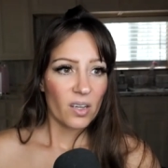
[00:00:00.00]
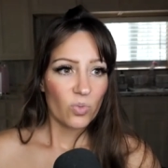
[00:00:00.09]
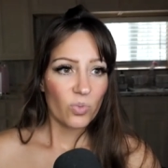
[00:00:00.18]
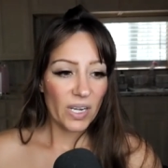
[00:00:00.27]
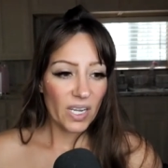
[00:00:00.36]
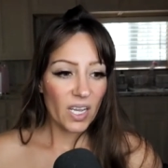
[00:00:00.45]

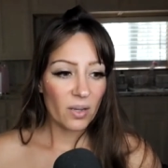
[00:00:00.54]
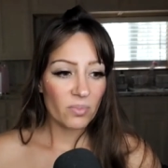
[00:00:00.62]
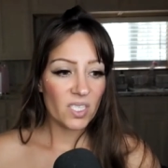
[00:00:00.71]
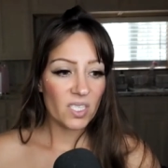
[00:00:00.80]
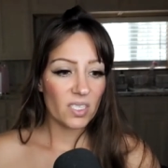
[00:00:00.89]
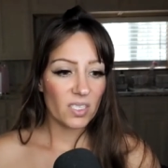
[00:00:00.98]
When it
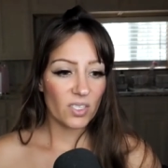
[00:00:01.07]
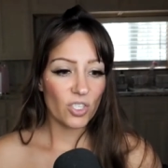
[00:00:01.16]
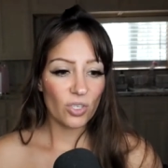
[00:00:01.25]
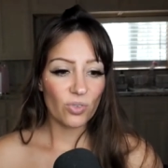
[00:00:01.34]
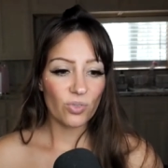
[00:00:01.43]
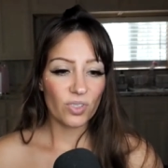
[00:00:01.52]
comes
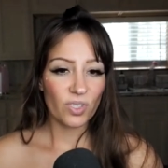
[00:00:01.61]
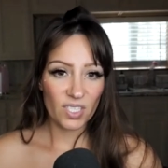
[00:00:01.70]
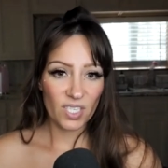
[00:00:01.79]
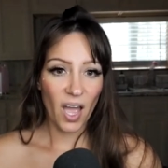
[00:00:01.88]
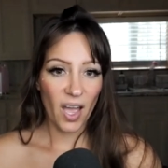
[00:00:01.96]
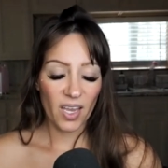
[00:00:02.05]
to the
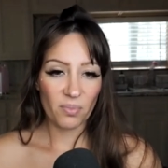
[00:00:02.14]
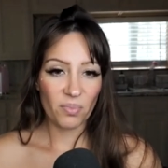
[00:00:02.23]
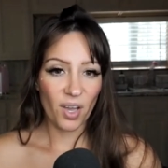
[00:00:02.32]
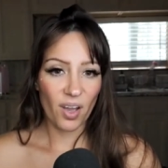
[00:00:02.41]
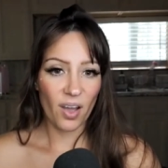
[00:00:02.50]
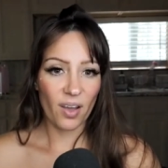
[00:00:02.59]
time
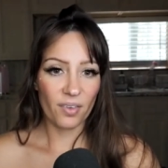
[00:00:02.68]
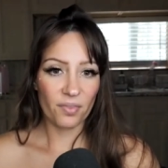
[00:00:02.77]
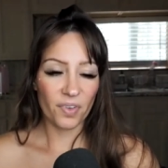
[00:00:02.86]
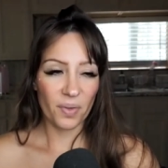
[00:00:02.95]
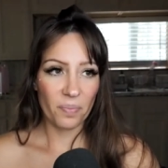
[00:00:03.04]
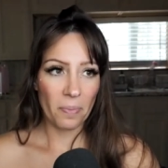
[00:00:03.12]
of